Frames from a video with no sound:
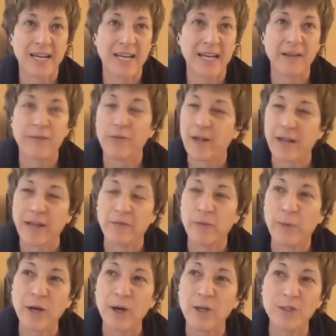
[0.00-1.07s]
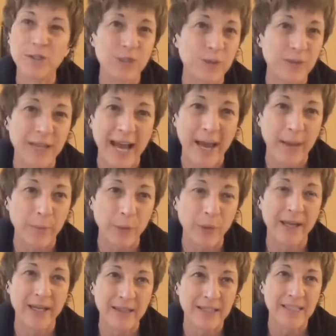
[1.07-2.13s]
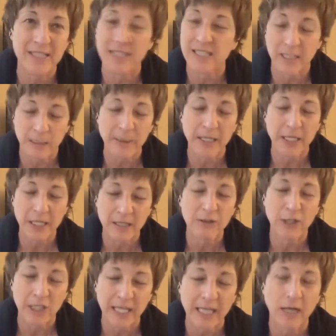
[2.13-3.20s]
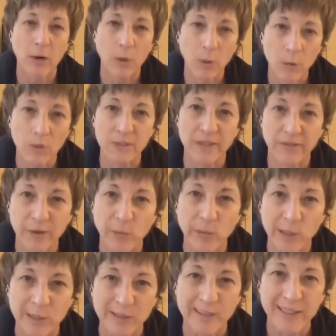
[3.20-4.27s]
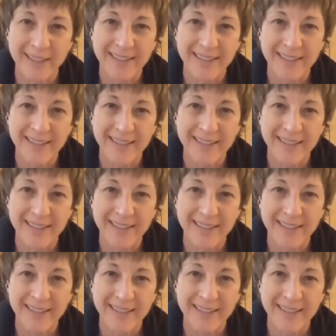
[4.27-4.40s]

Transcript: And if we all do that, boy, this is going to look like a whole different world.